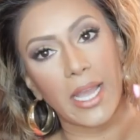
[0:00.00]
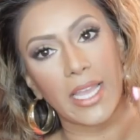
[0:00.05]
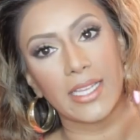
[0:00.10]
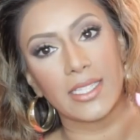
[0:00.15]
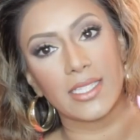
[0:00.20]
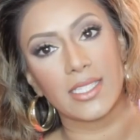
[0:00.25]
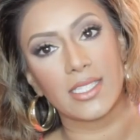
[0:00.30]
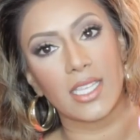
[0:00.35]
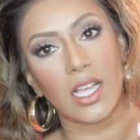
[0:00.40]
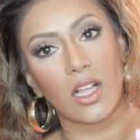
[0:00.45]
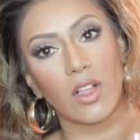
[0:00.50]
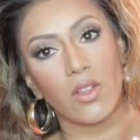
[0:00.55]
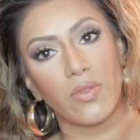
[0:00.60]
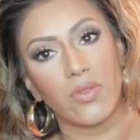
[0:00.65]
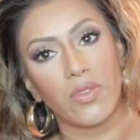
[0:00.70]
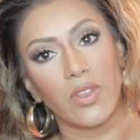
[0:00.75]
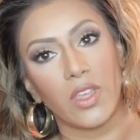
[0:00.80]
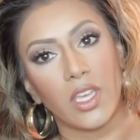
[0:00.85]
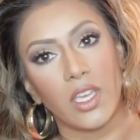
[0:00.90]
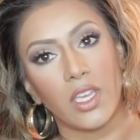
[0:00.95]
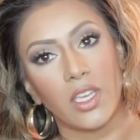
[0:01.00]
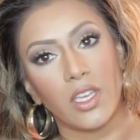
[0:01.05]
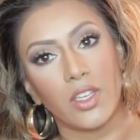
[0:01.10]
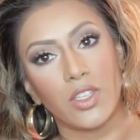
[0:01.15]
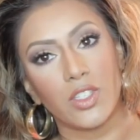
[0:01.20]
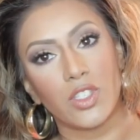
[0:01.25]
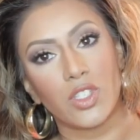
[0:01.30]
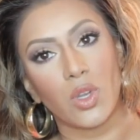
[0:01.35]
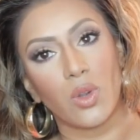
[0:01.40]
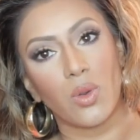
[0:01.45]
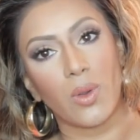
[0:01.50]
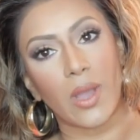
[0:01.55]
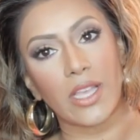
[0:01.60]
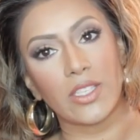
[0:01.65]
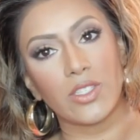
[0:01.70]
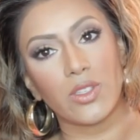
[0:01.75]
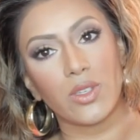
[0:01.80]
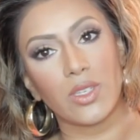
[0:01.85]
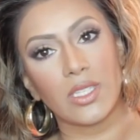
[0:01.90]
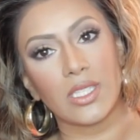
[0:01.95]
by itself. So
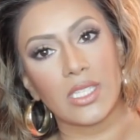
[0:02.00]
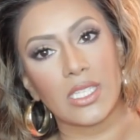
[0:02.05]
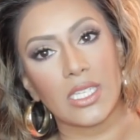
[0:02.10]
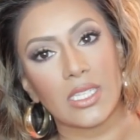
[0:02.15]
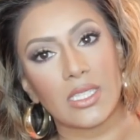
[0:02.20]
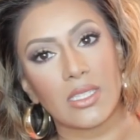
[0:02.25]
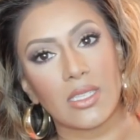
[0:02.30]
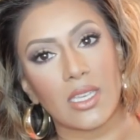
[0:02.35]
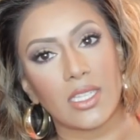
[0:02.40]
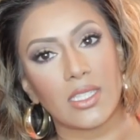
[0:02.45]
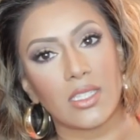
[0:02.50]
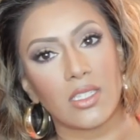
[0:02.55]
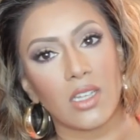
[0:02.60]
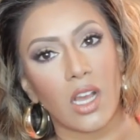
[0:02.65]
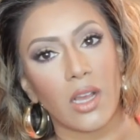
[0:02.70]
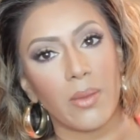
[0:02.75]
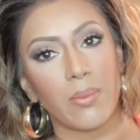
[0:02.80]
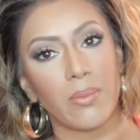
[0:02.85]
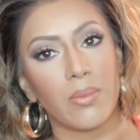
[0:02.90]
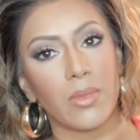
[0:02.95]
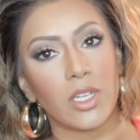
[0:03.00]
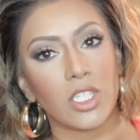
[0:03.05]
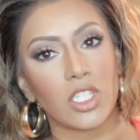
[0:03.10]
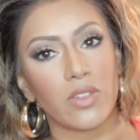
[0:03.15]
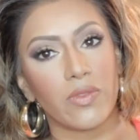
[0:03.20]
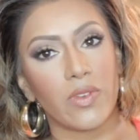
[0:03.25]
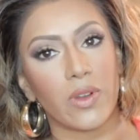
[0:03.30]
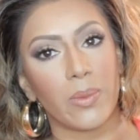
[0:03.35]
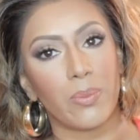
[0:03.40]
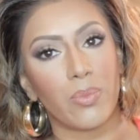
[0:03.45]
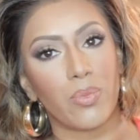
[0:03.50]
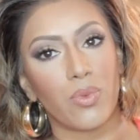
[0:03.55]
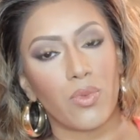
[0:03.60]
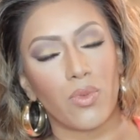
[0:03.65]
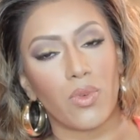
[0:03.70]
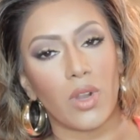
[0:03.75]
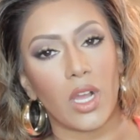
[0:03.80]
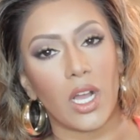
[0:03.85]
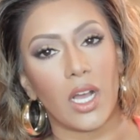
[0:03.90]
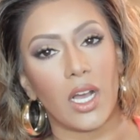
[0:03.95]
as you can see, it's not much of
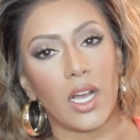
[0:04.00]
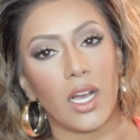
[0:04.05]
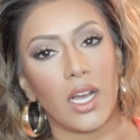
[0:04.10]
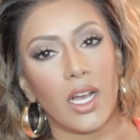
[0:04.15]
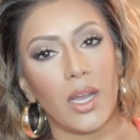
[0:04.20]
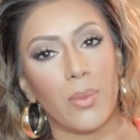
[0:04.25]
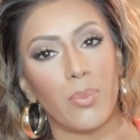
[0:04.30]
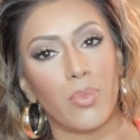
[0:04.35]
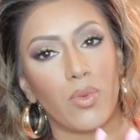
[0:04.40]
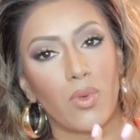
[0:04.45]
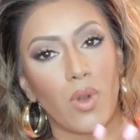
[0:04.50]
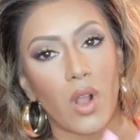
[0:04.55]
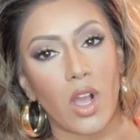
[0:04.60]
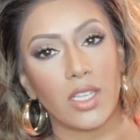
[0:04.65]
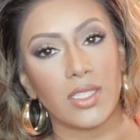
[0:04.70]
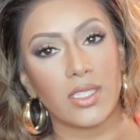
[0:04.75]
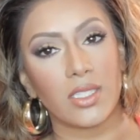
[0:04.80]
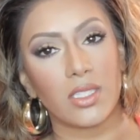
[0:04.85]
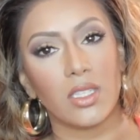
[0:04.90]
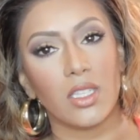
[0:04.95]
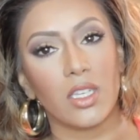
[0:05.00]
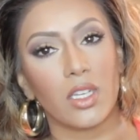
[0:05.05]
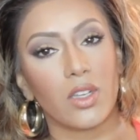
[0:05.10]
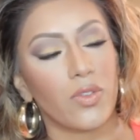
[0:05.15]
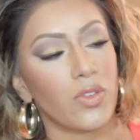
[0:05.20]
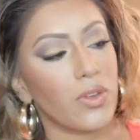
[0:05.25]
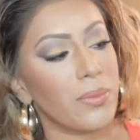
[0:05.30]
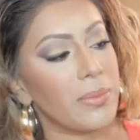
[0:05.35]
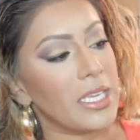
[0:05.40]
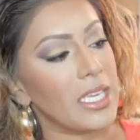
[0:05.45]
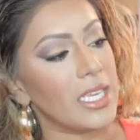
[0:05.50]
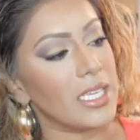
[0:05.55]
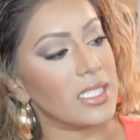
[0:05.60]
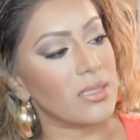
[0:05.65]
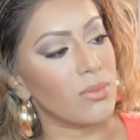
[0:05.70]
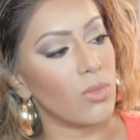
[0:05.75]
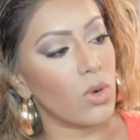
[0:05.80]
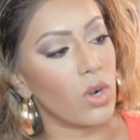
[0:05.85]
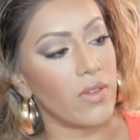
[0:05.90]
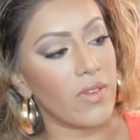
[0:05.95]
a bronze look for me.
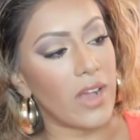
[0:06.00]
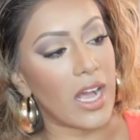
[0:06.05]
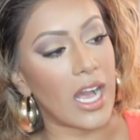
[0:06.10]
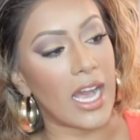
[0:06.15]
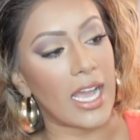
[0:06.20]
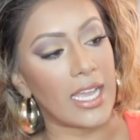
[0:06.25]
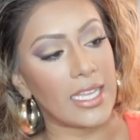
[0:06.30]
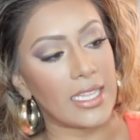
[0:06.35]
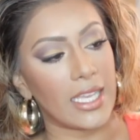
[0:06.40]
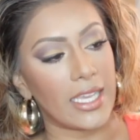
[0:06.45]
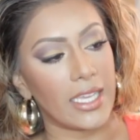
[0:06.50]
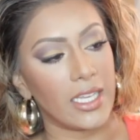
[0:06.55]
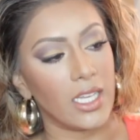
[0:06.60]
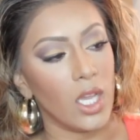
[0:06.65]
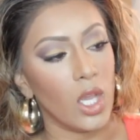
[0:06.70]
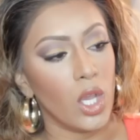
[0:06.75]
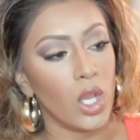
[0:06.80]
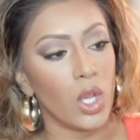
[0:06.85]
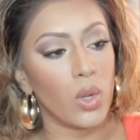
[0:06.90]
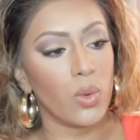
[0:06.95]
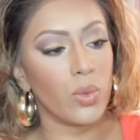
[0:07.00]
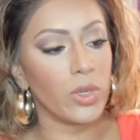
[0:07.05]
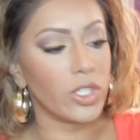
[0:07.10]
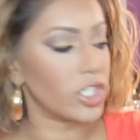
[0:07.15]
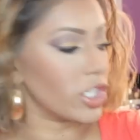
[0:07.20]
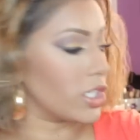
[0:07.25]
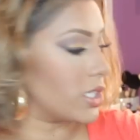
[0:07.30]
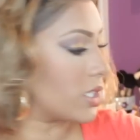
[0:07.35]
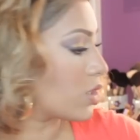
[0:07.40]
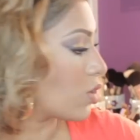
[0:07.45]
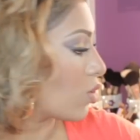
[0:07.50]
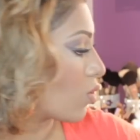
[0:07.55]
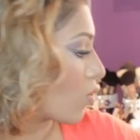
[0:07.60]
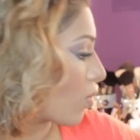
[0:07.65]
It's more of a highlight, which is